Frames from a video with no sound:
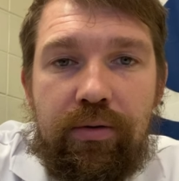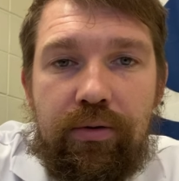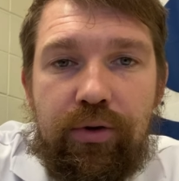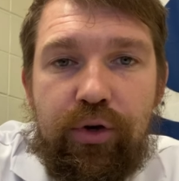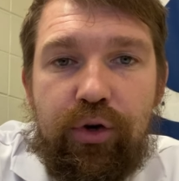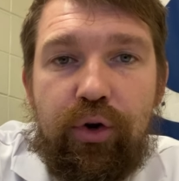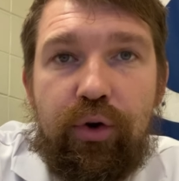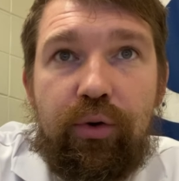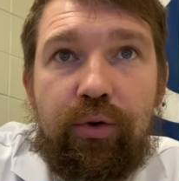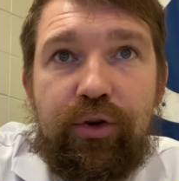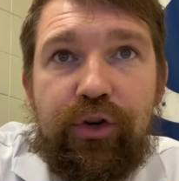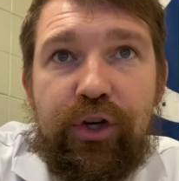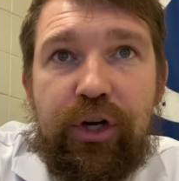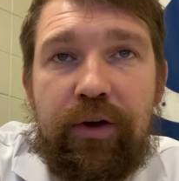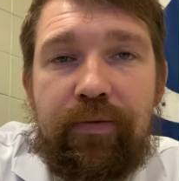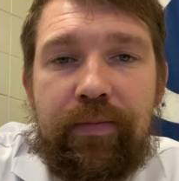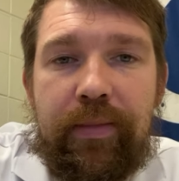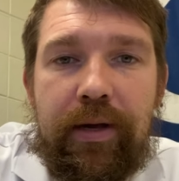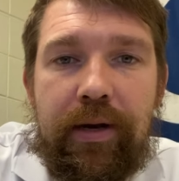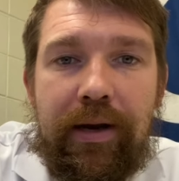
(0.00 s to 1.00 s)
Junior
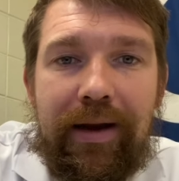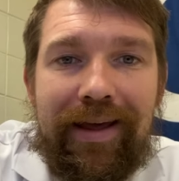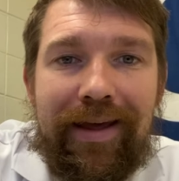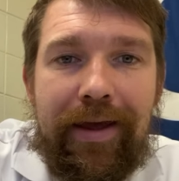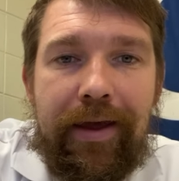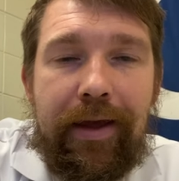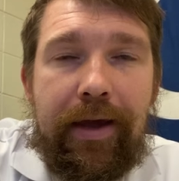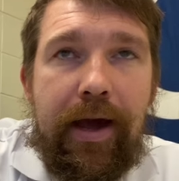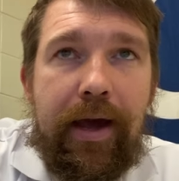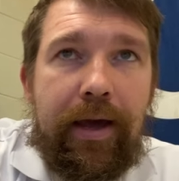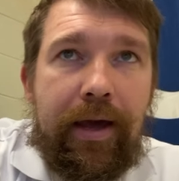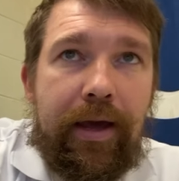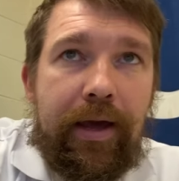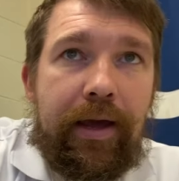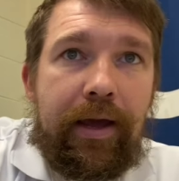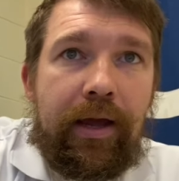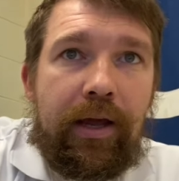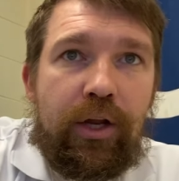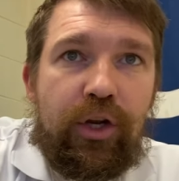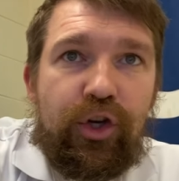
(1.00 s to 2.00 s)
Achievement,
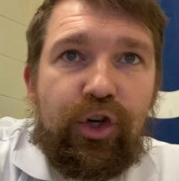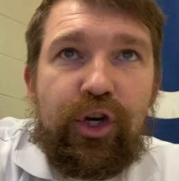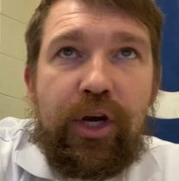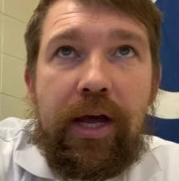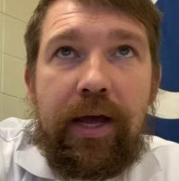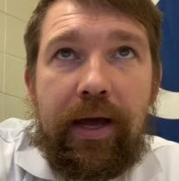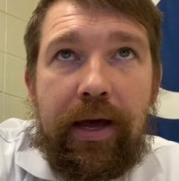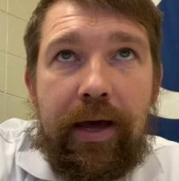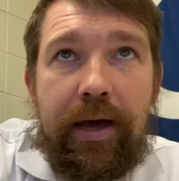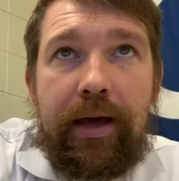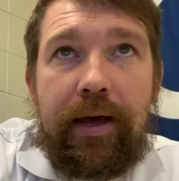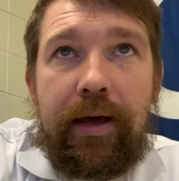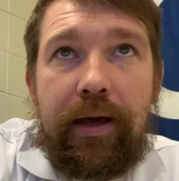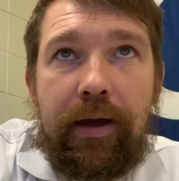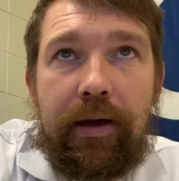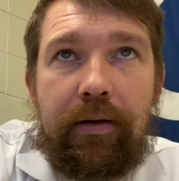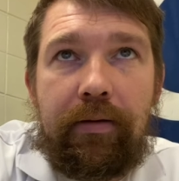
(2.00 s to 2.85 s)
aka JA.